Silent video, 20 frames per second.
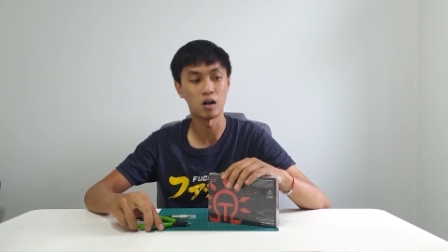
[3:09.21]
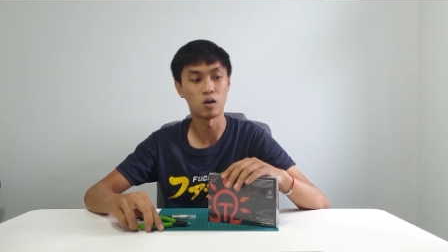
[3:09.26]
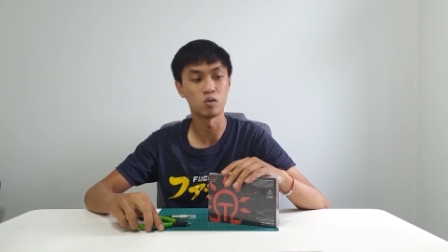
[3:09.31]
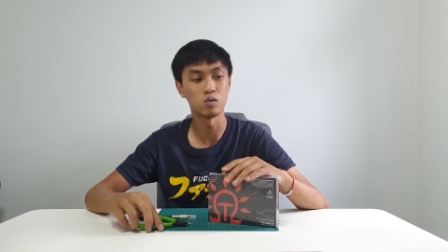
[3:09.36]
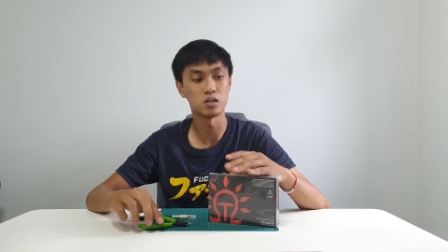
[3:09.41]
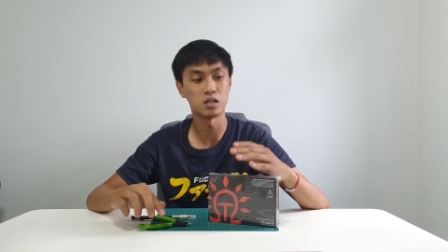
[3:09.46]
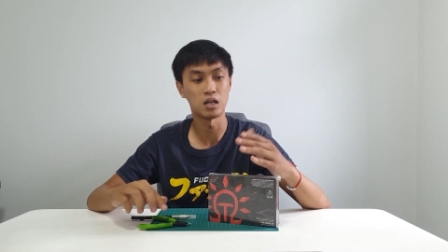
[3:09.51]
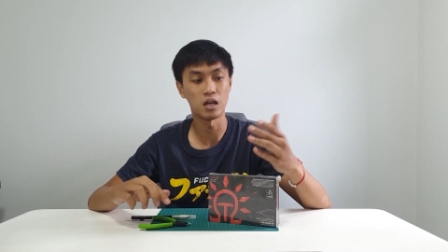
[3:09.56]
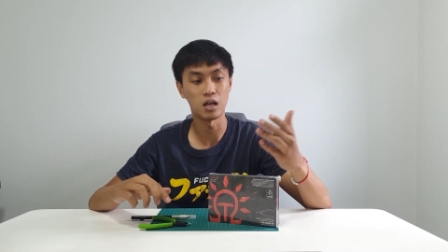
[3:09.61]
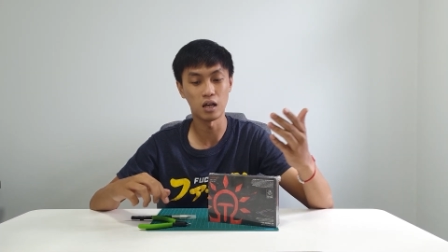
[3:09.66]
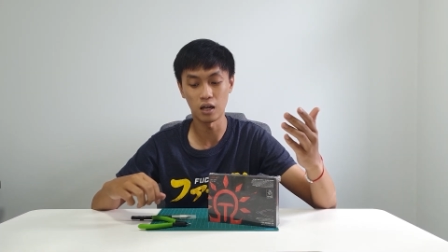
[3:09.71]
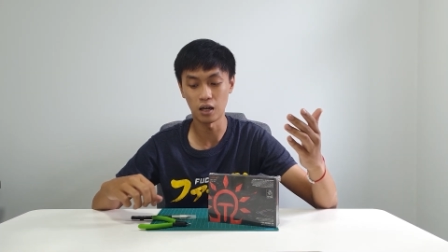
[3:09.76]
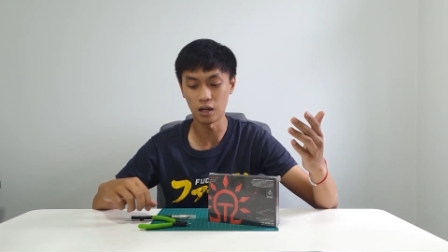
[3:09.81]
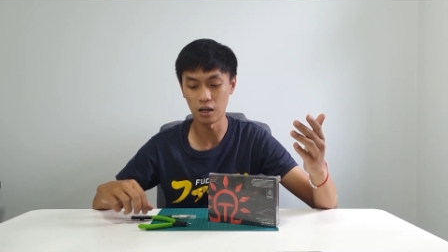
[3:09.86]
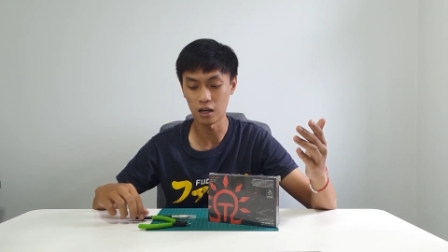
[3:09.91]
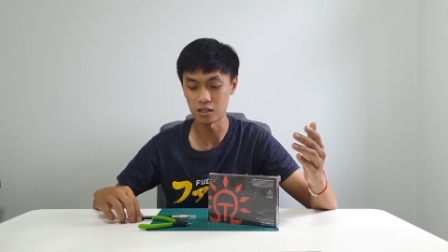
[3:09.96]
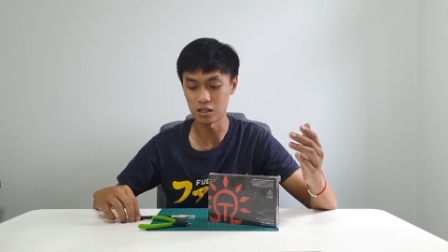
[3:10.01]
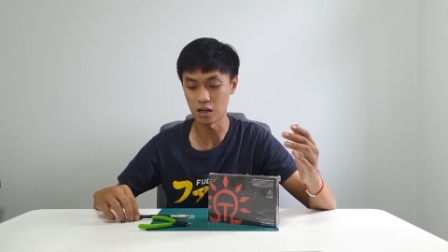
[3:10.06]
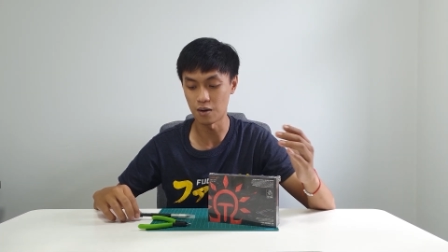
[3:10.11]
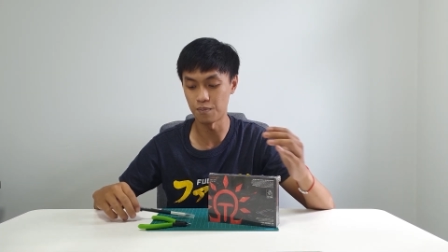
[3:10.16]
I would
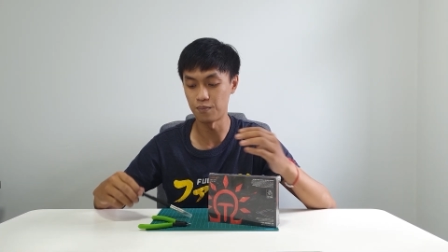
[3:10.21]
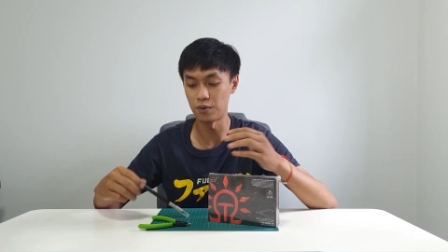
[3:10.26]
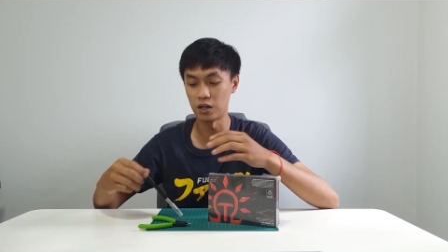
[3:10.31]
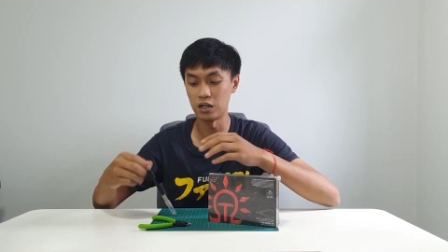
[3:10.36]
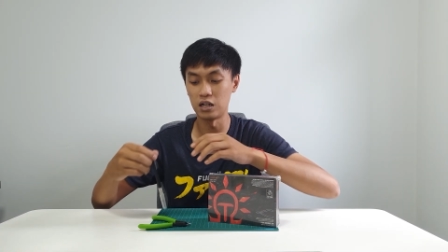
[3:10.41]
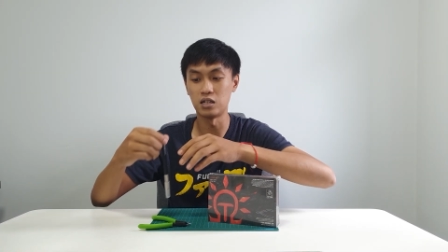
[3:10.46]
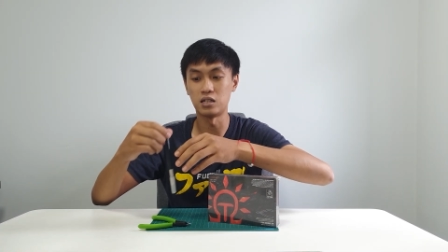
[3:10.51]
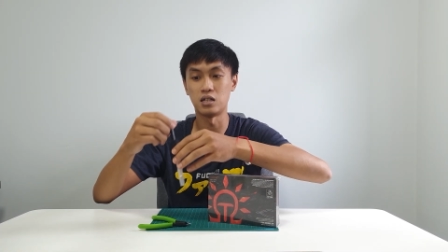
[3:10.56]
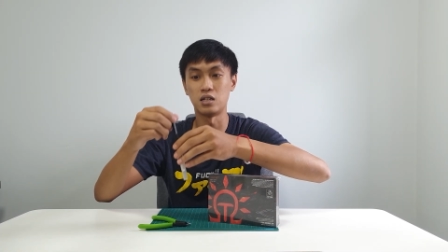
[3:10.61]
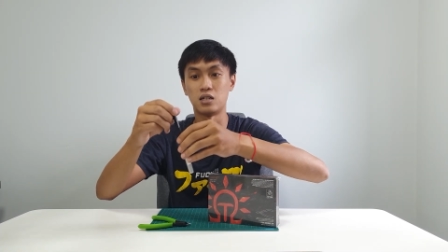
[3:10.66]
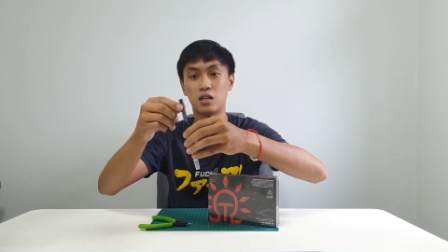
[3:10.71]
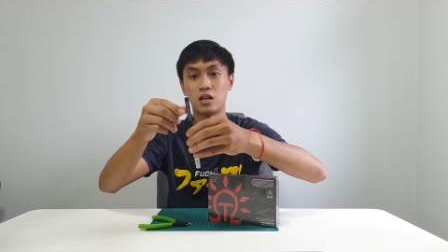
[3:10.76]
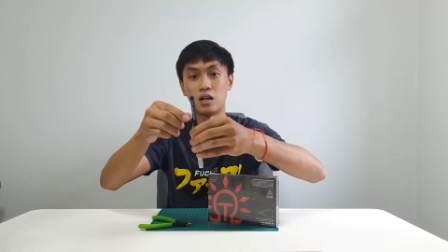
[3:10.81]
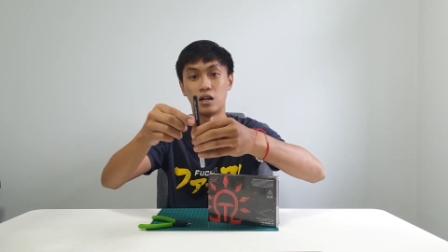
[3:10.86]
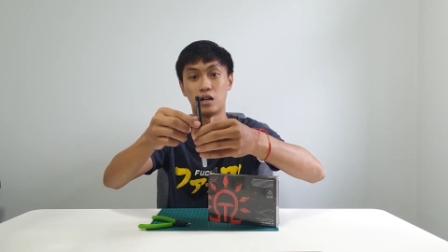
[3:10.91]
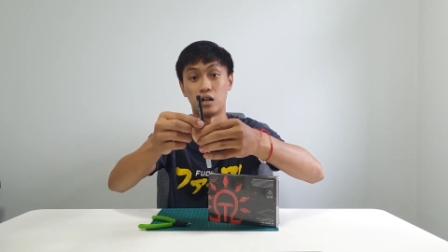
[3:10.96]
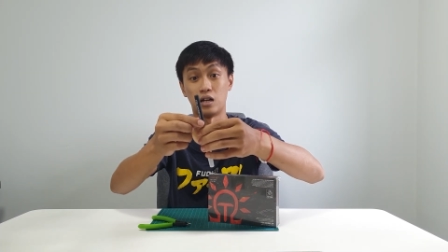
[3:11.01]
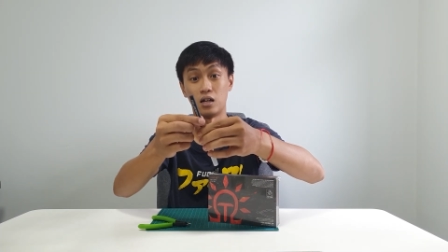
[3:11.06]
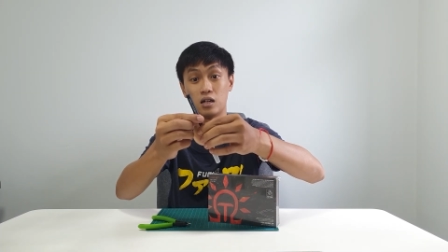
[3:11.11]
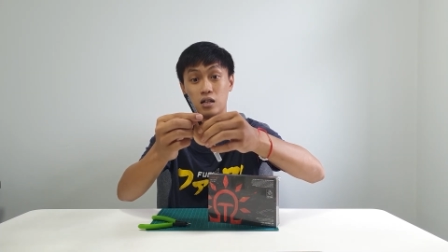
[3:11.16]
say, example, this is
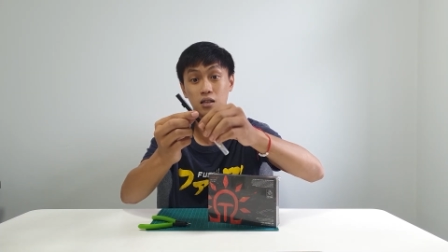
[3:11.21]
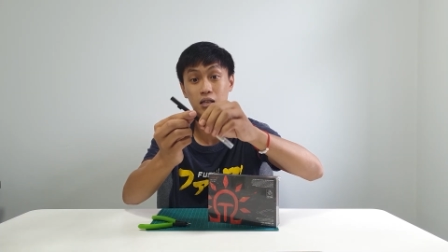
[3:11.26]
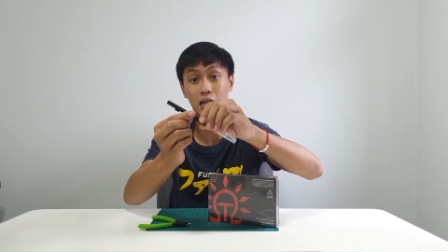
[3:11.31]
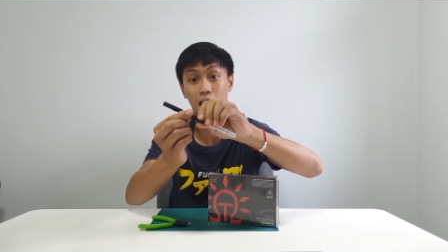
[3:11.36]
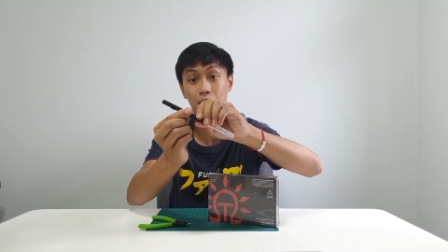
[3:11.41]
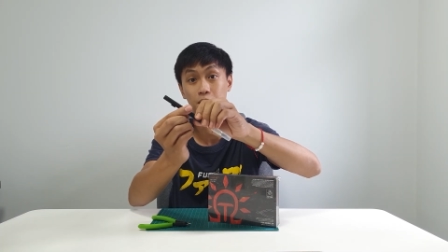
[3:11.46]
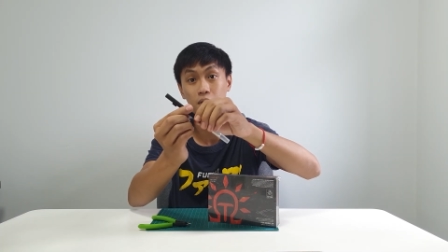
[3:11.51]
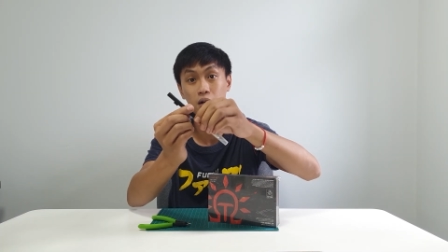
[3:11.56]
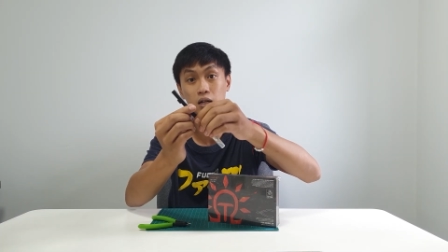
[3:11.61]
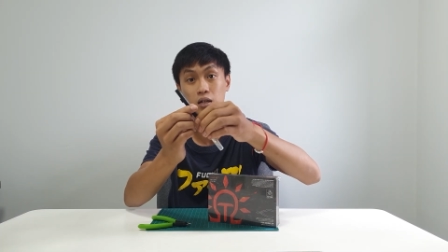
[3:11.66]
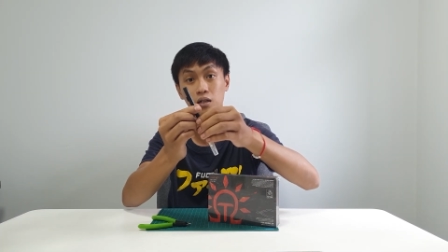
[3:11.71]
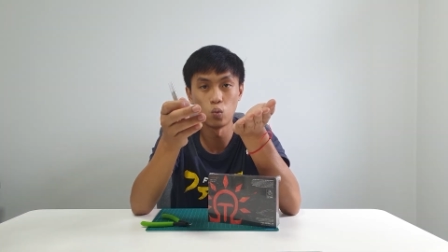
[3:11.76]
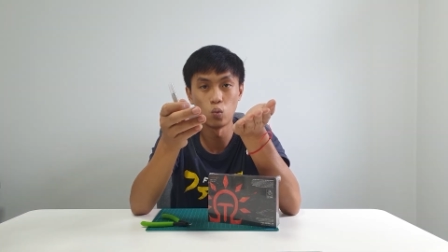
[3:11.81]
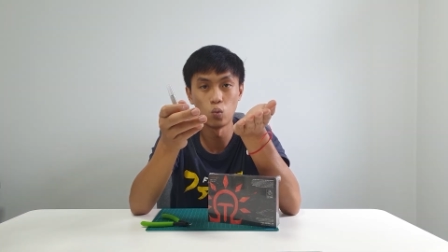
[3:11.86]
the nut.